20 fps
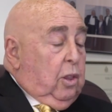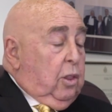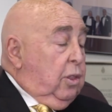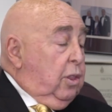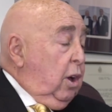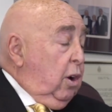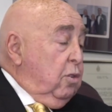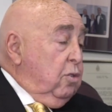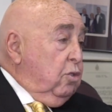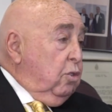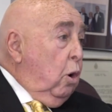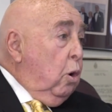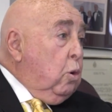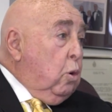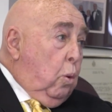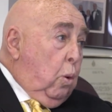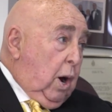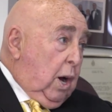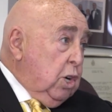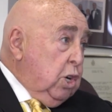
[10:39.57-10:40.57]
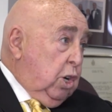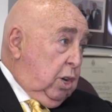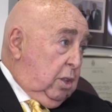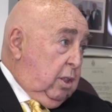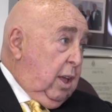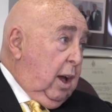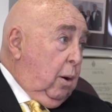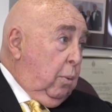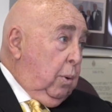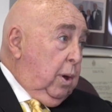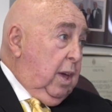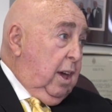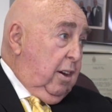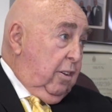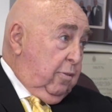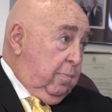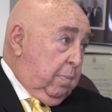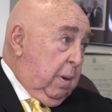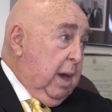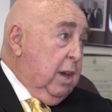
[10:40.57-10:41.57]
There's no question that we
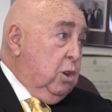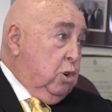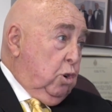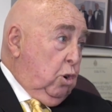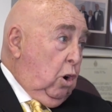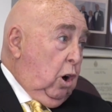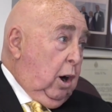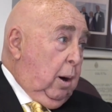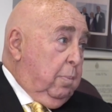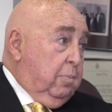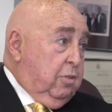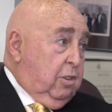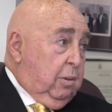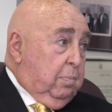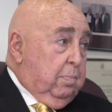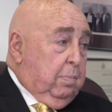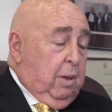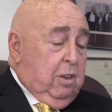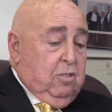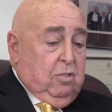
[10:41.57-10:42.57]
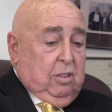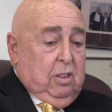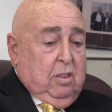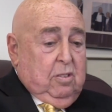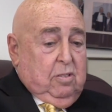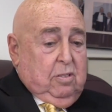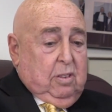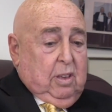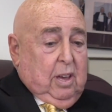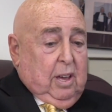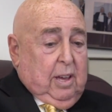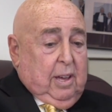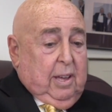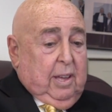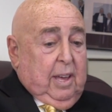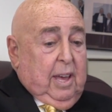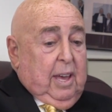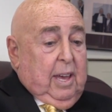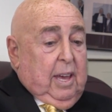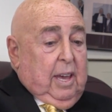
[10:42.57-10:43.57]
have major hubs in business
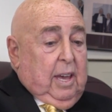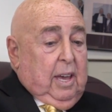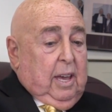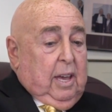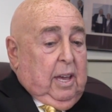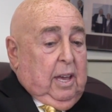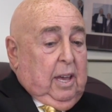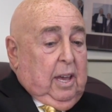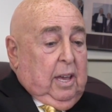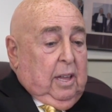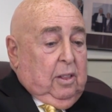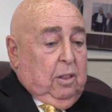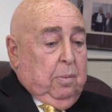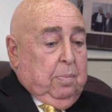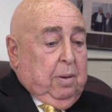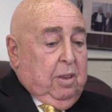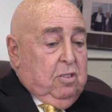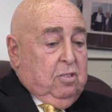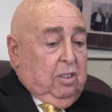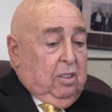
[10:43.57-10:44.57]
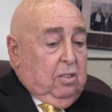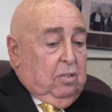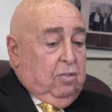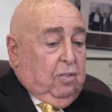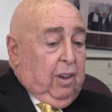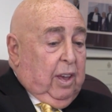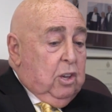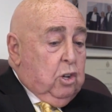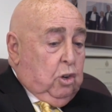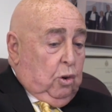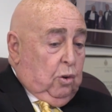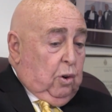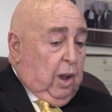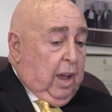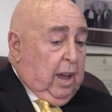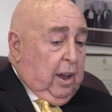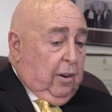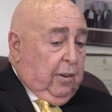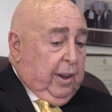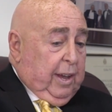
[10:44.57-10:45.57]
in the business venture
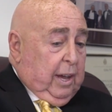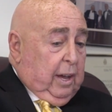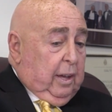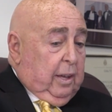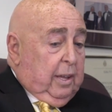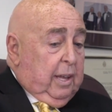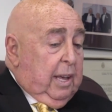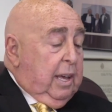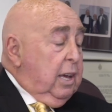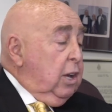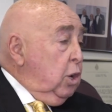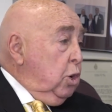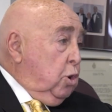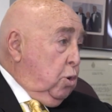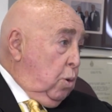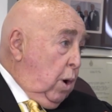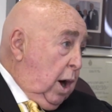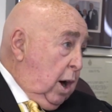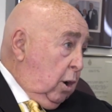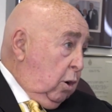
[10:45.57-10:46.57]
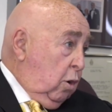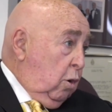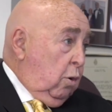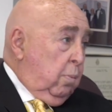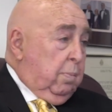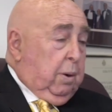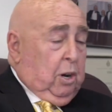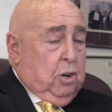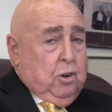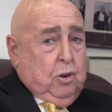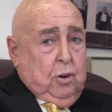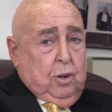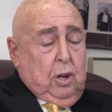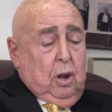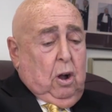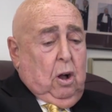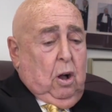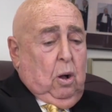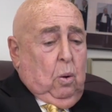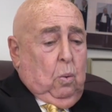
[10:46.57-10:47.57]
area. Toronto,
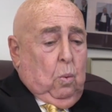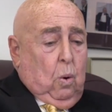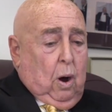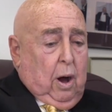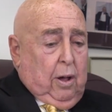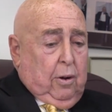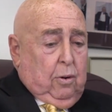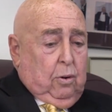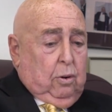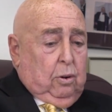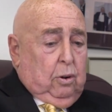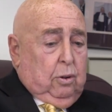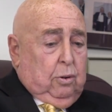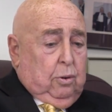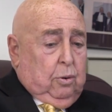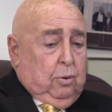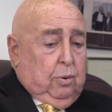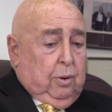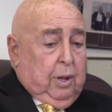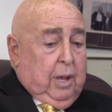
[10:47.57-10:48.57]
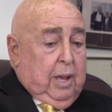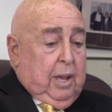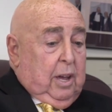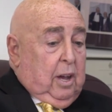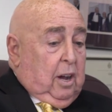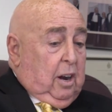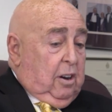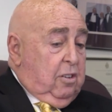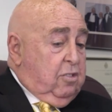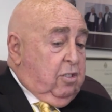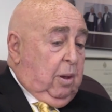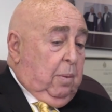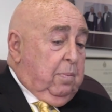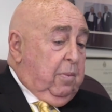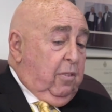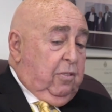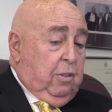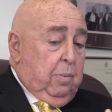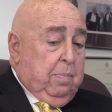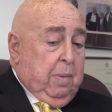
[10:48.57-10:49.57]
Montreal, Waterloo are
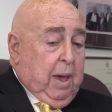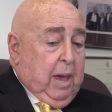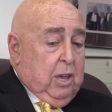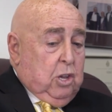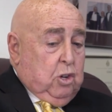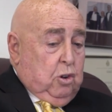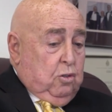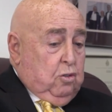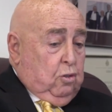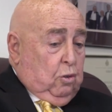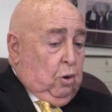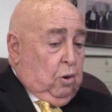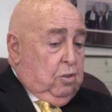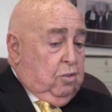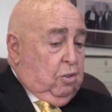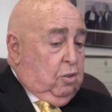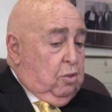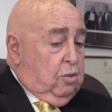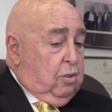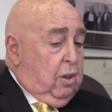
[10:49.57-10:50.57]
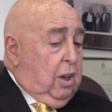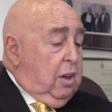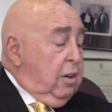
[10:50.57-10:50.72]
some of the major sources